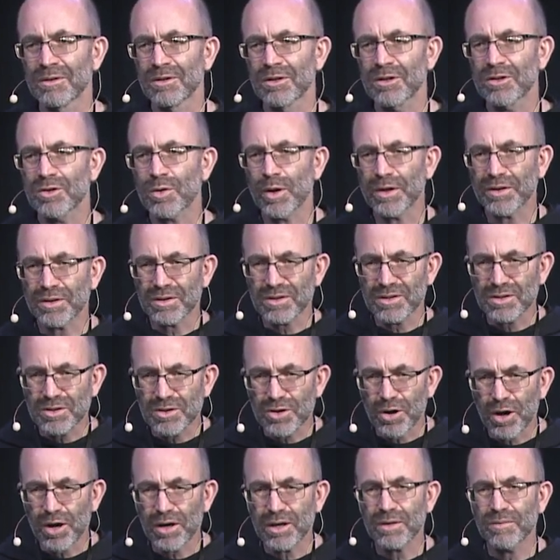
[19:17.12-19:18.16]
So at the
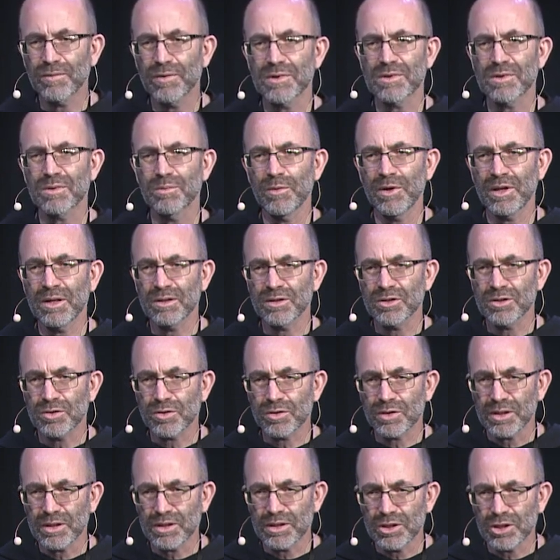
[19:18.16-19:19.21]
start of his
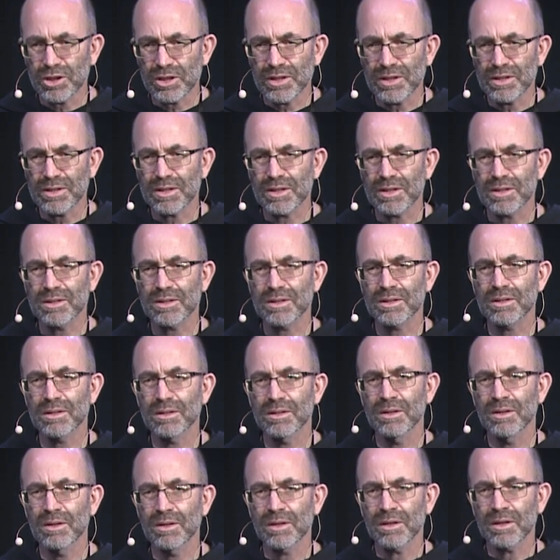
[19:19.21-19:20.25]
ministry, Jesus
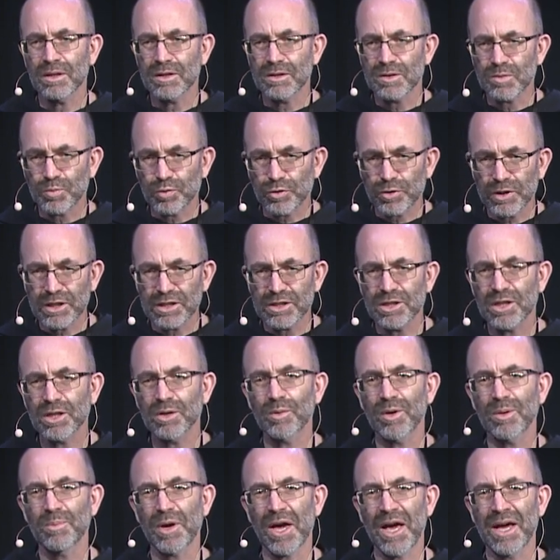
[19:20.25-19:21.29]
is preaching
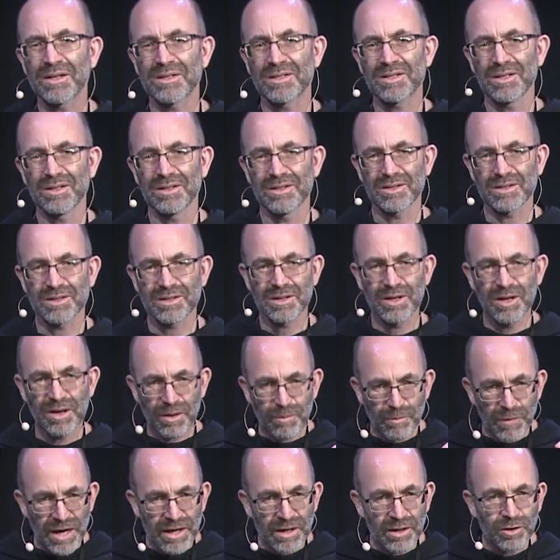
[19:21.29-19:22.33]
repentance,
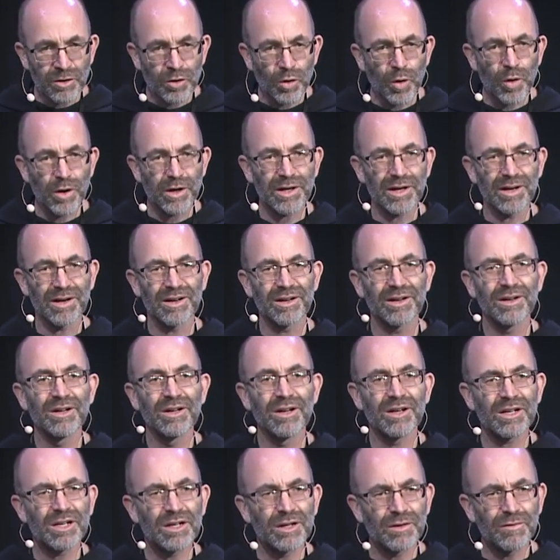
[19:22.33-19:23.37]
metanoia,
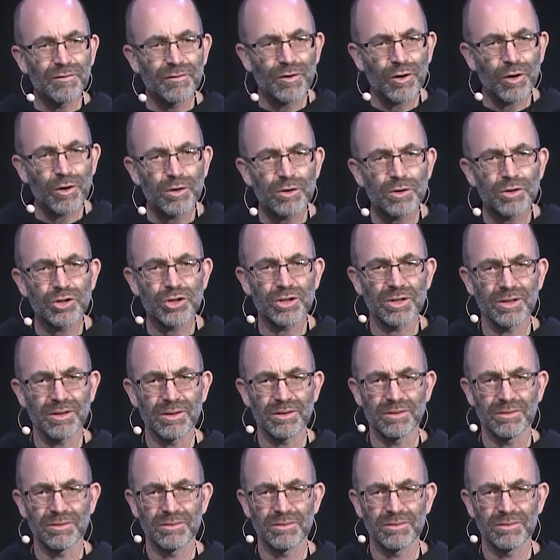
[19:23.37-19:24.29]
conversion.